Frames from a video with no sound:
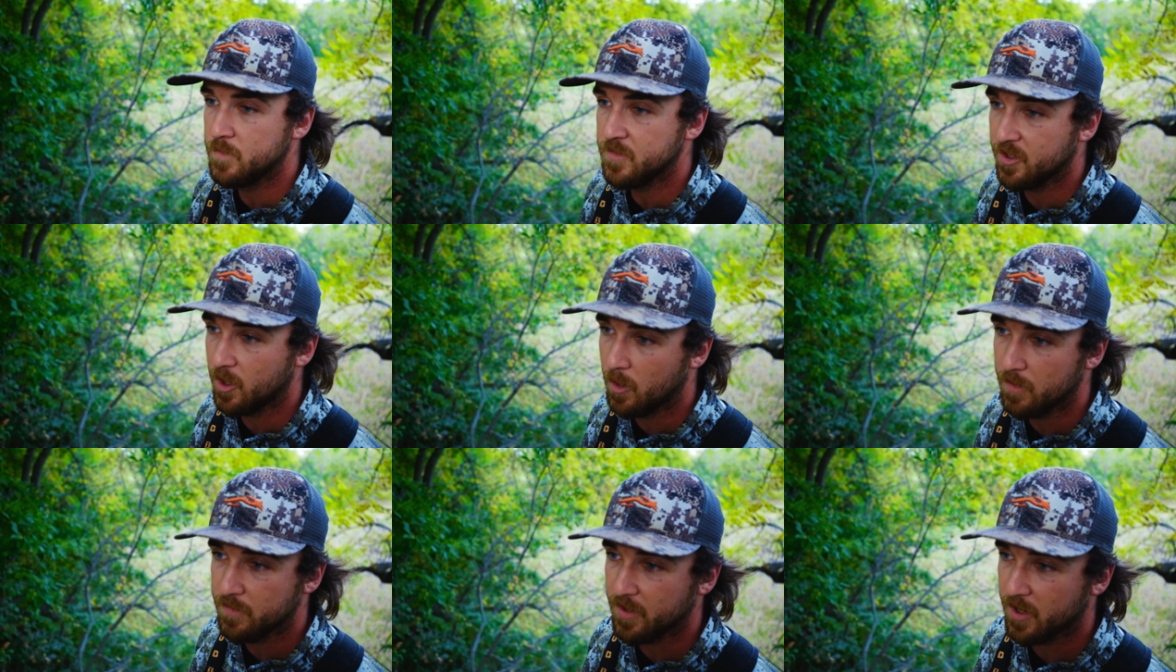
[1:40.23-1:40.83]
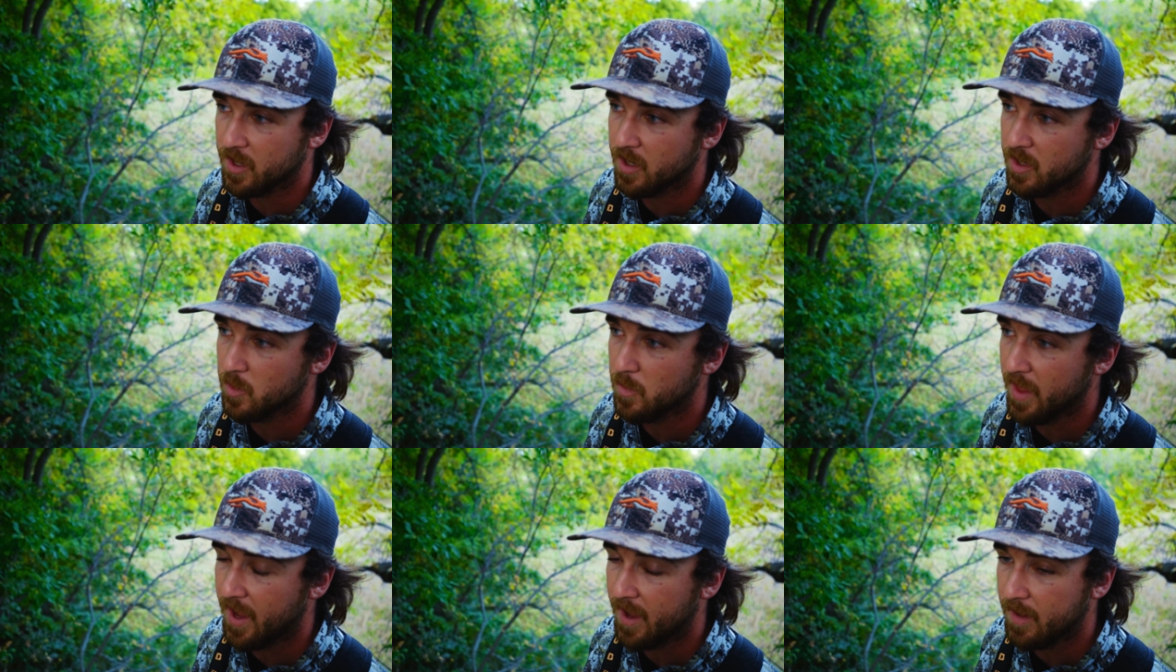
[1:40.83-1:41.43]
So if they're going to
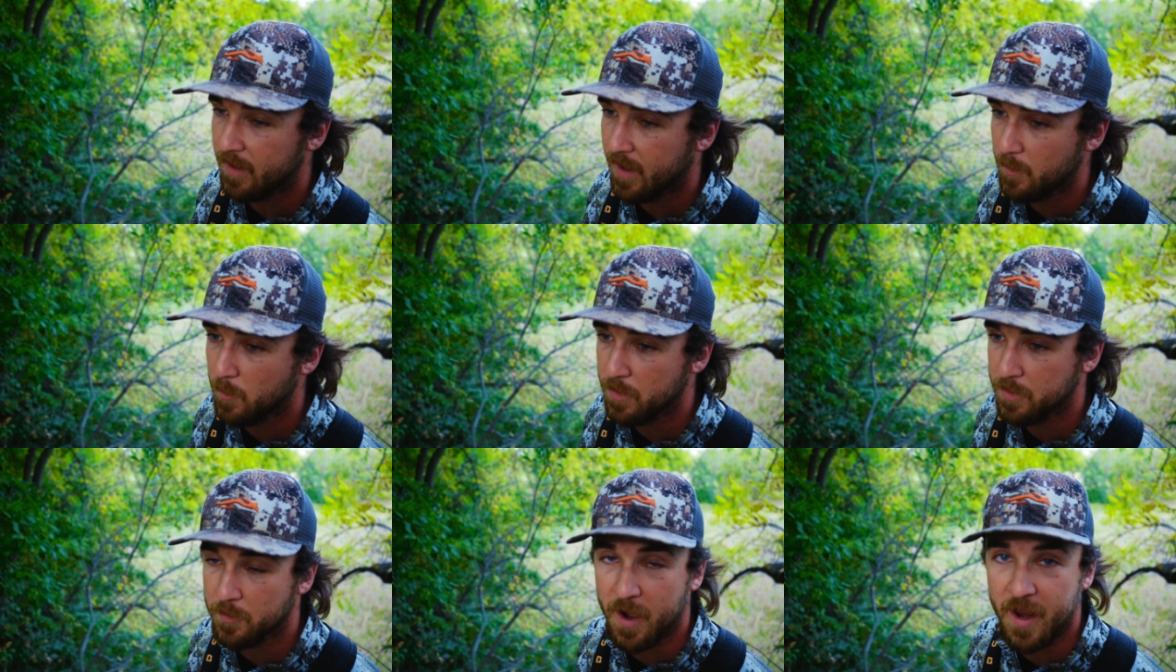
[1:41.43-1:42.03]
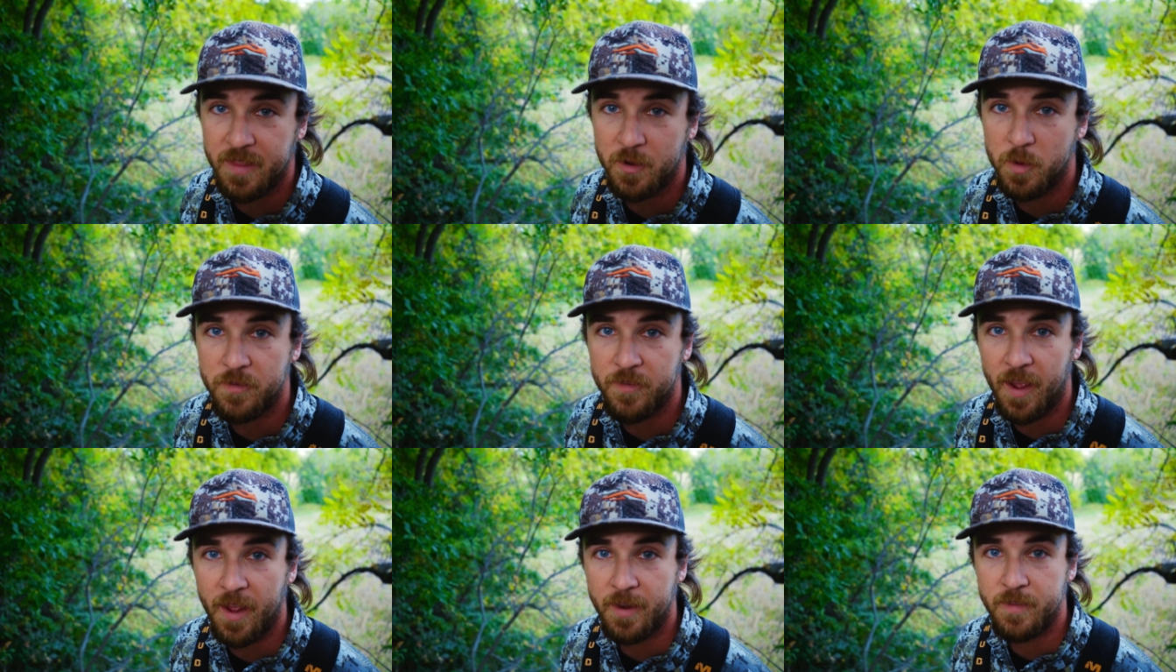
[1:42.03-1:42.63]
do that, and with the rain that
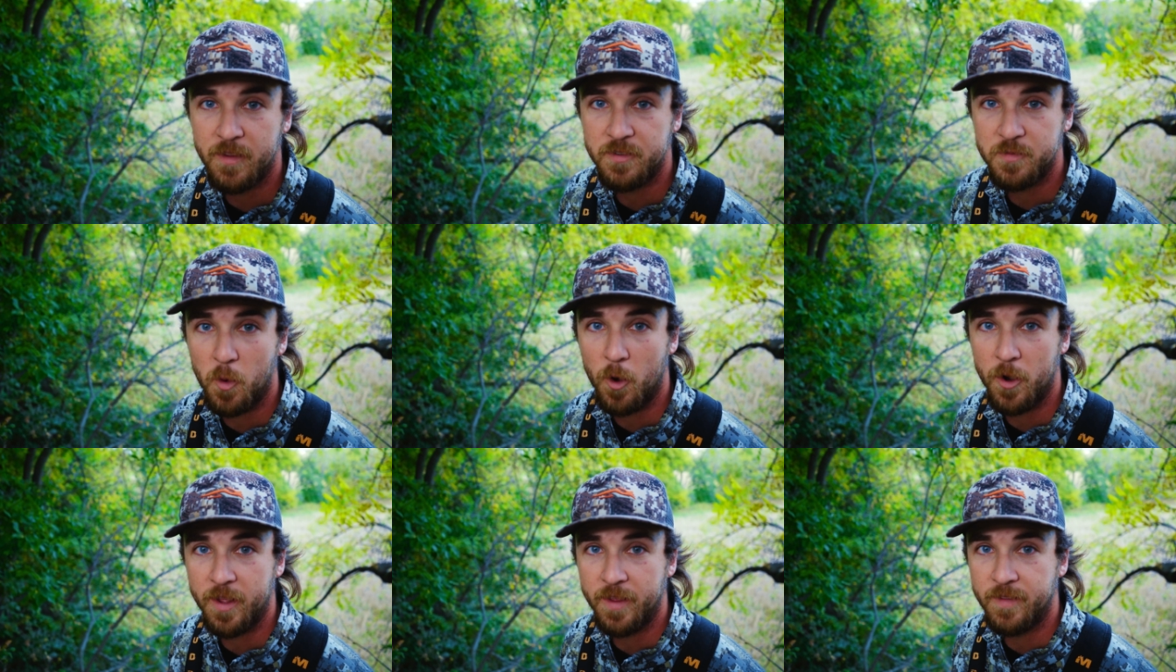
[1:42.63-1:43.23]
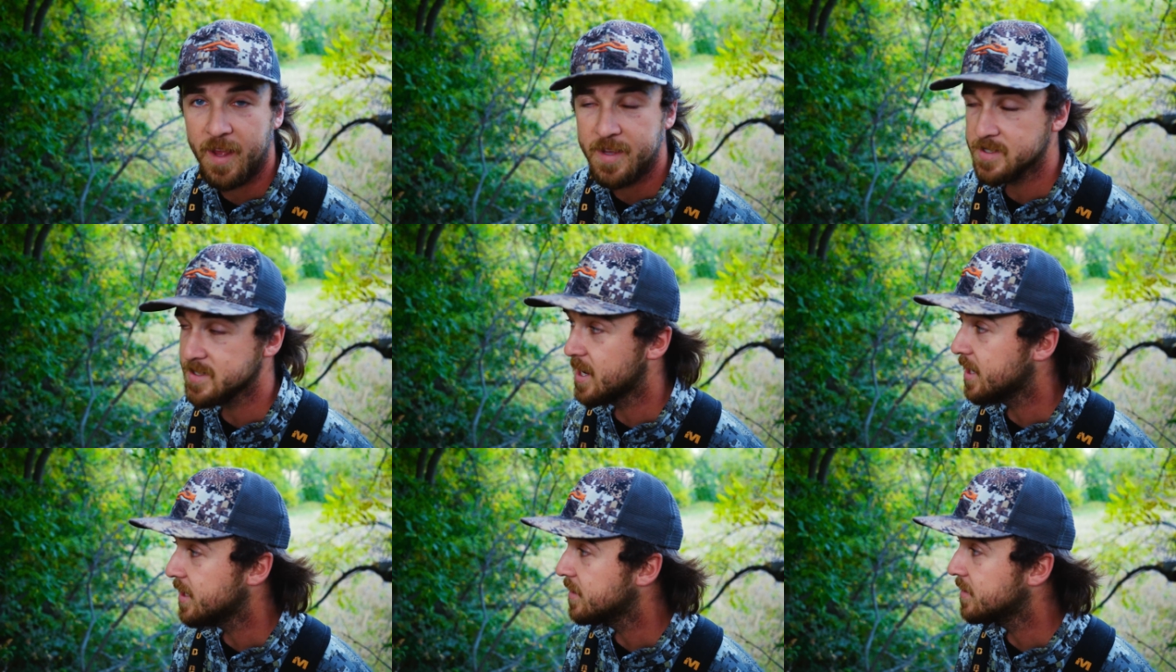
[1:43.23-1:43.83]
we've had this morning and last
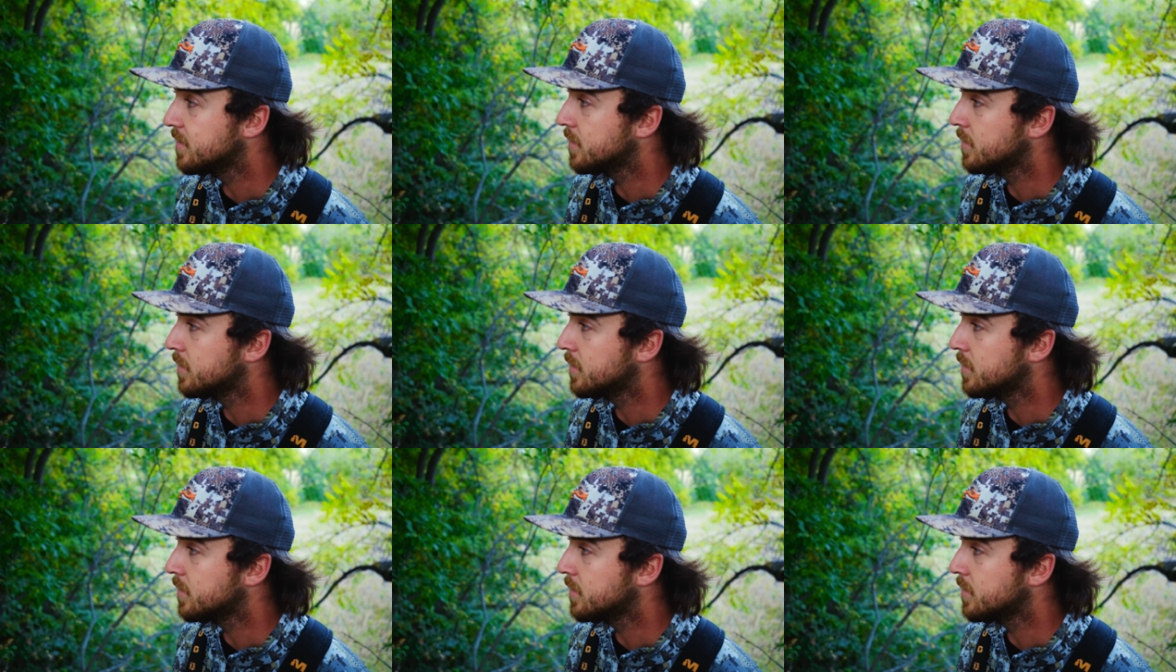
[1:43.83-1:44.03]
night,